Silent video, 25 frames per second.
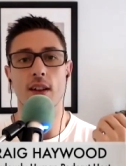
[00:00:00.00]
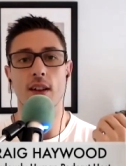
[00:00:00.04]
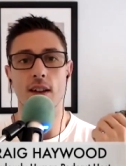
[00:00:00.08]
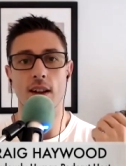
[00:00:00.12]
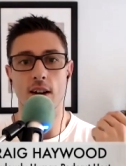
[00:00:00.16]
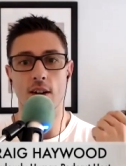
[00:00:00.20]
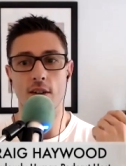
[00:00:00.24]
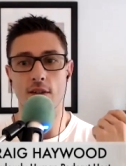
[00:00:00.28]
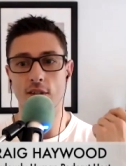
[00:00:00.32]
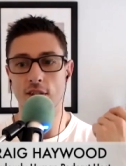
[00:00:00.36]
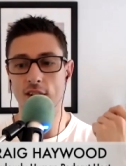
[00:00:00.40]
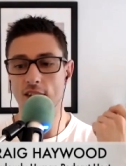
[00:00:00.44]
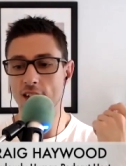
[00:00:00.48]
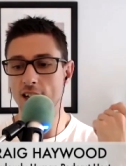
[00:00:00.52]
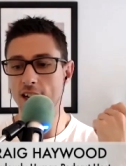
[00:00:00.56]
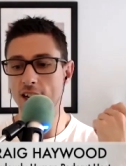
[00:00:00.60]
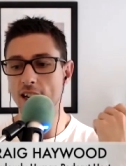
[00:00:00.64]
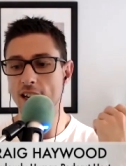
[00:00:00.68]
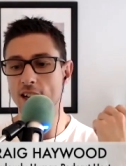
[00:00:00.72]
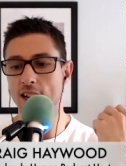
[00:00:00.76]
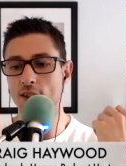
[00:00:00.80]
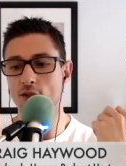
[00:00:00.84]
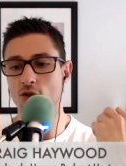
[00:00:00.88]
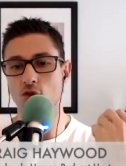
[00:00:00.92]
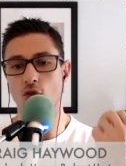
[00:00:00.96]

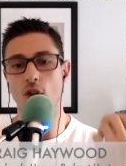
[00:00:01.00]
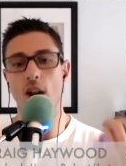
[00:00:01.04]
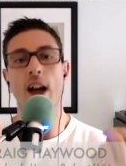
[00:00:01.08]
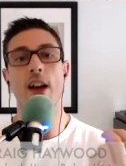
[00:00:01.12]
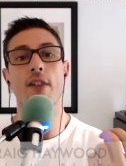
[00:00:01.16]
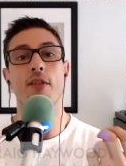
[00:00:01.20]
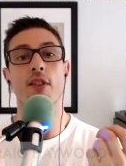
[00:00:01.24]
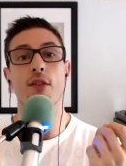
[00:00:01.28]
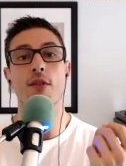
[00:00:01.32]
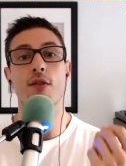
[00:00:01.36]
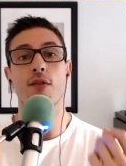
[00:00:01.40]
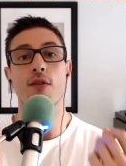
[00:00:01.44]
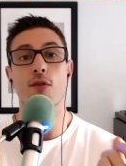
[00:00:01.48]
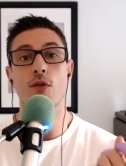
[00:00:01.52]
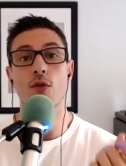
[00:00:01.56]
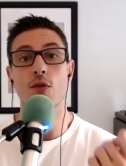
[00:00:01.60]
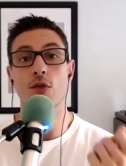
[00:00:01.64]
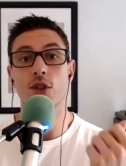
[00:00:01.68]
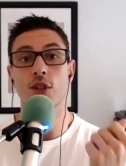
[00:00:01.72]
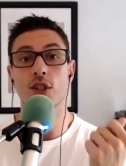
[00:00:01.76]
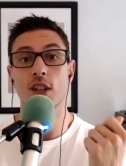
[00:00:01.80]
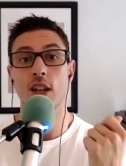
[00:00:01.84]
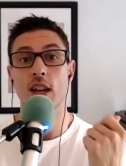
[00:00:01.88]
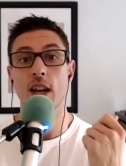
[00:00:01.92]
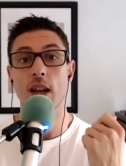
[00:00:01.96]
obviously, driving
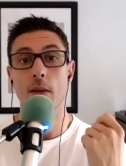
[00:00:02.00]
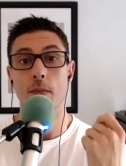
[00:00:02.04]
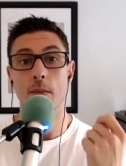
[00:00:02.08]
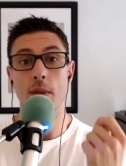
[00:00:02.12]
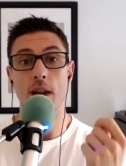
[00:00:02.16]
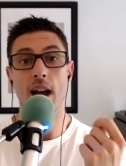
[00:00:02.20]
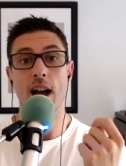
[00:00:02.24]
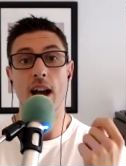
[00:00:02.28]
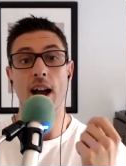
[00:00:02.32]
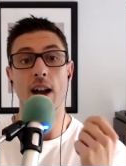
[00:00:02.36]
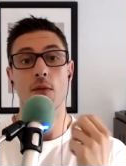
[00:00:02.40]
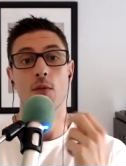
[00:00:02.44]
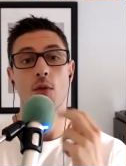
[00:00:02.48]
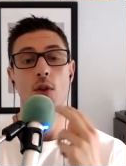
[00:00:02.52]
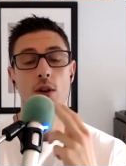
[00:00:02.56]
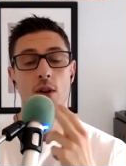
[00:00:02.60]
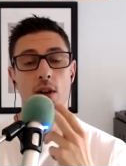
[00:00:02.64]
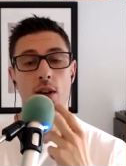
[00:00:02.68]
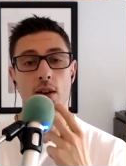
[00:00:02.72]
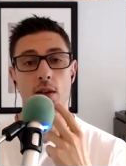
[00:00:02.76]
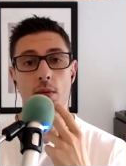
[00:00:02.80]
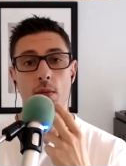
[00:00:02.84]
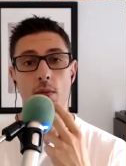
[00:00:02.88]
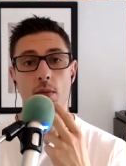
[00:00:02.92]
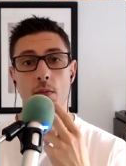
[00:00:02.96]
force behind what
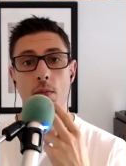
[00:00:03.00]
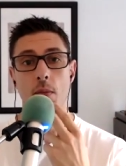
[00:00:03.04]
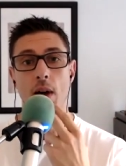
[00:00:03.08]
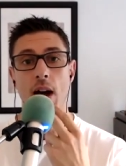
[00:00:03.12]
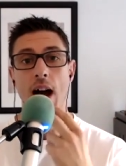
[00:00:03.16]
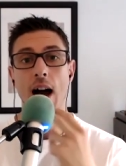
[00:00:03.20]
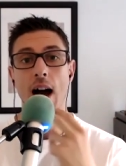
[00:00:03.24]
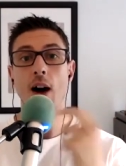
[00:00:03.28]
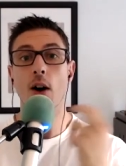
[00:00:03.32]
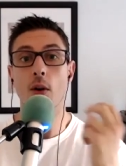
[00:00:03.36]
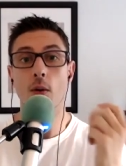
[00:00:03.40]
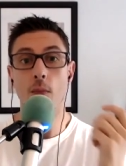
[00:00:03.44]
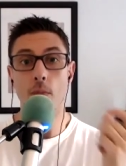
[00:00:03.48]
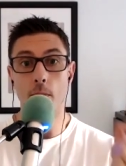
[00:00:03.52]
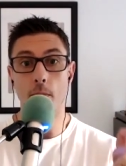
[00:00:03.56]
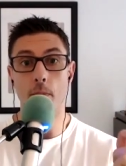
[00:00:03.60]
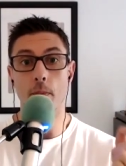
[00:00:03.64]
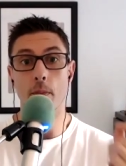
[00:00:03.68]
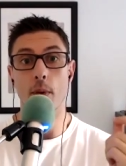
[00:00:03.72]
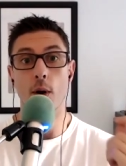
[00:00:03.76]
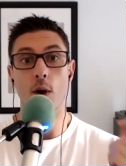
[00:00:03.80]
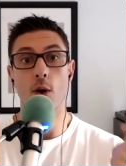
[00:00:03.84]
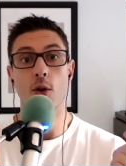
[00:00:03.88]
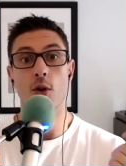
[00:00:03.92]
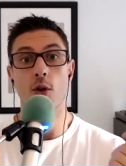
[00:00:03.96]
how
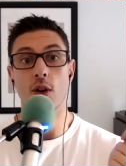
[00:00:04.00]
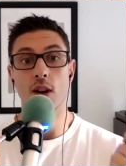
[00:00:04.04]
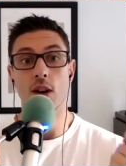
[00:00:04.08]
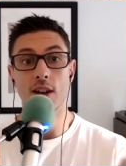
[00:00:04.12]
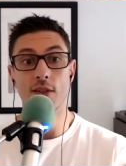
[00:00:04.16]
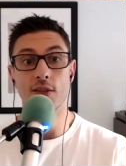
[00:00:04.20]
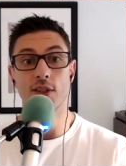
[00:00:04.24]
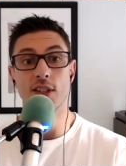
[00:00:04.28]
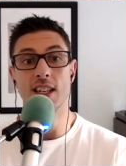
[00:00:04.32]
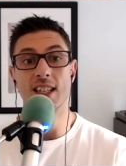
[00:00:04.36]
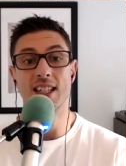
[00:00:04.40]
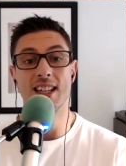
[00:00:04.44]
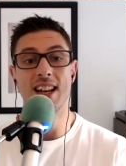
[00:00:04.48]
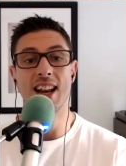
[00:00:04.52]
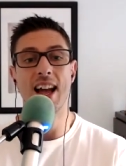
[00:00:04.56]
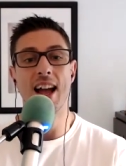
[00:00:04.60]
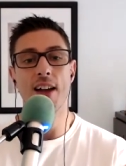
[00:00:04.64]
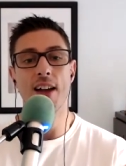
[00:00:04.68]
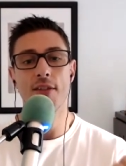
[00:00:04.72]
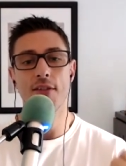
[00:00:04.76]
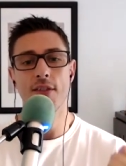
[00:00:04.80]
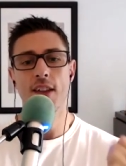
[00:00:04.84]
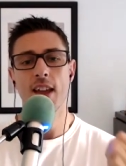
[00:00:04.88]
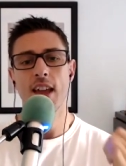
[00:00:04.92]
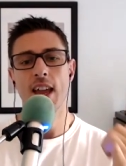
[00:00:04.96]
Beau lives his
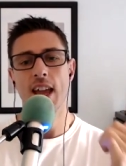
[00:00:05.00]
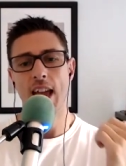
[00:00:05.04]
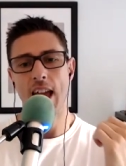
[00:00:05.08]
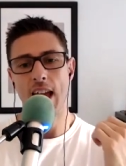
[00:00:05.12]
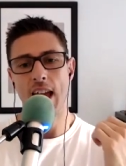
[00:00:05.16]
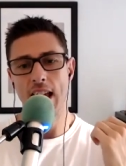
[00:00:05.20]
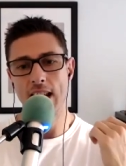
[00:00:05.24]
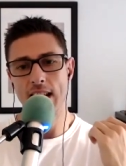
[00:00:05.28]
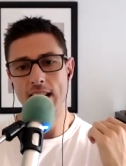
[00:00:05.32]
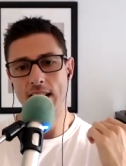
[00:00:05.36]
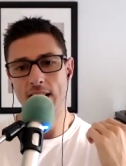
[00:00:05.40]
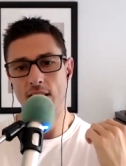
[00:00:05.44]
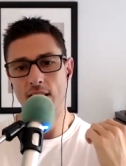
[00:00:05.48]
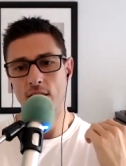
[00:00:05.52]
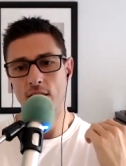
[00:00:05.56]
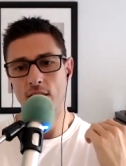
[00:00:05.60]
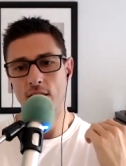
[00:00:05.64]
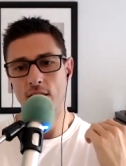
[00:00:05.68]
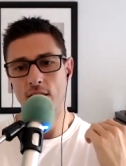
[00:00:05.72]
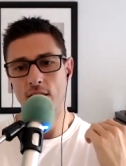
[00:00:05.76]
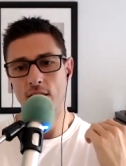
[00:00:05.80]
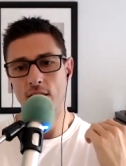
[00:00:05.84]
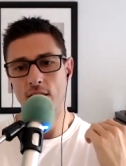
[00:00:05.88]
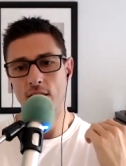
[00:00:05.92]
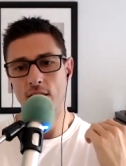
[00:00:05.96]
life and the
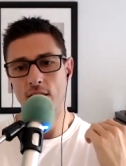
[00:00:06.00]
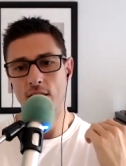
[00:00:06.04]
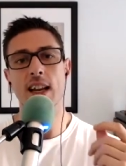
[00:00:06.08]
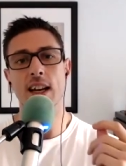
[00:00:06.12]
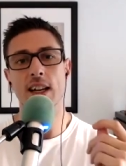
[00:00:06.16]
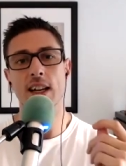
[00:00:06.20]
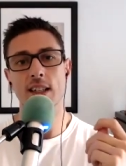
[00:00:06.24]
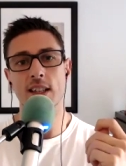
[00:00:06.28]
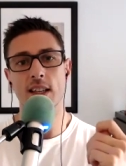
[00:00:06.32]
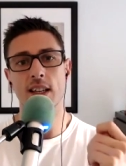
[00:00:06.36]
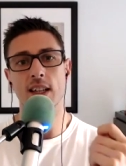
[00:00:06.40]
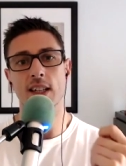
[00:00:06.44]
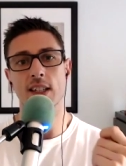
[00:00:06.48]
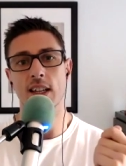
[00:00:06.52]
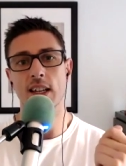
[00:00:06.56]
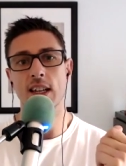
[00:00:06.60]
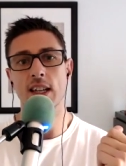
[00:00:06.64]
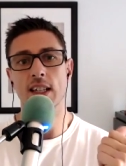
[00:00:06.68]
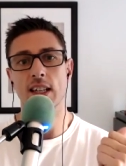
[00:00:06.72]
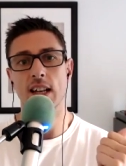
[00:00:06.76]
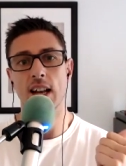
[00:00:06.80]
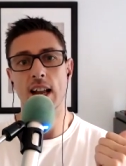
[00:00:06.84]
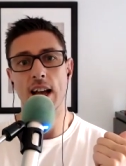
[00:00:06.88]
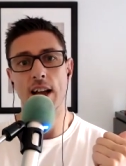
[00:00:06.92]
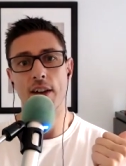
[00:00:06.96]
way he does things in
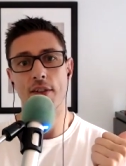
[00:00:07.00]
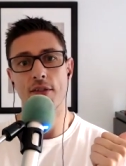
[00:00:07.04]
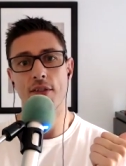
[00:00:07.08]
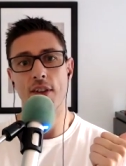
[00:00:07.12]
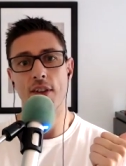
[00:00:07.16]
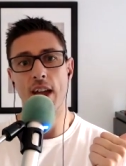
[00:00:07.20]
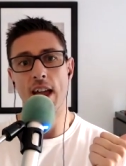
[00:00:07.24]
his life.